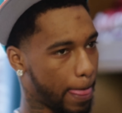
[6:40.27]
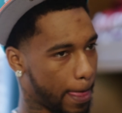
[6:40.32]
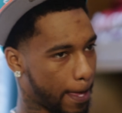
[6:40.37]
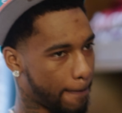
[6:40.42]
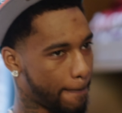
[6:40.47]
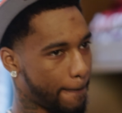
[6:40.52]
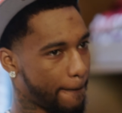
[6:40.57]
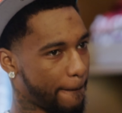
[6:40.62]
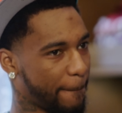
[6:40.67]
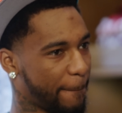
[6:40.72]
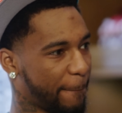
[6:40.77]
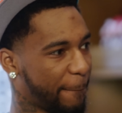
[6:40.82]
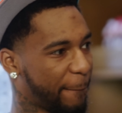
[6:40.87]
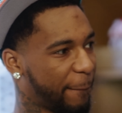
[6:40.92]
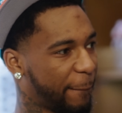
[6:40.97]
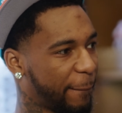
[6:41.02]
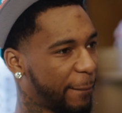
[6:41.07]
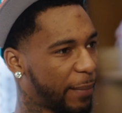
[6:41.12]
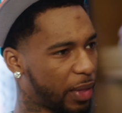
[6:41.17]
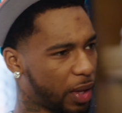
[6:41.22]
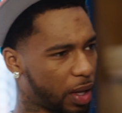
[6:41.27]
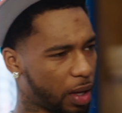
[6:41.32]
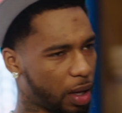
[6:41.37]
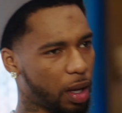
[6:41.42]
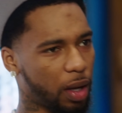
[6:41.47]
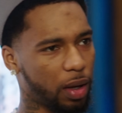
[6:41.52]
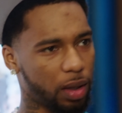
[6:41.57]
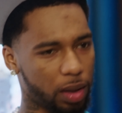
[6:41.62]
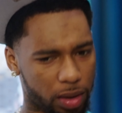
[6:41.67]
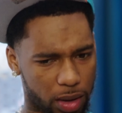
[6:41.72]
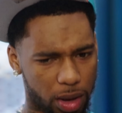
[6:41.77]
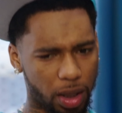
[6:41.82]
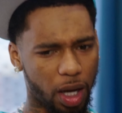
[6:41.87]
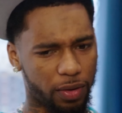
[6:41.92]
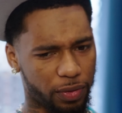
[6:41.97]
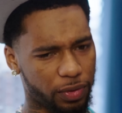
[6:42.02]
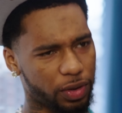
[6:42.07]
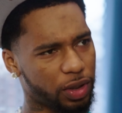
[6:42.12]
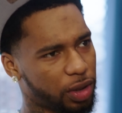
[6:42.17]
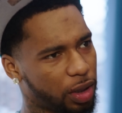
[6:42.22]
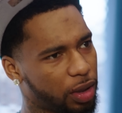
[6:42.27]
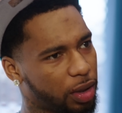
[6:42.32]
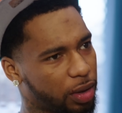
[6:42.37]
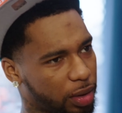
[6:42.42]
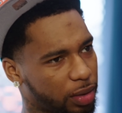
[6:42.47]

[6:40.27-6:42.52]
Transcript: you'll go back and get the retros even? Nah, for sure.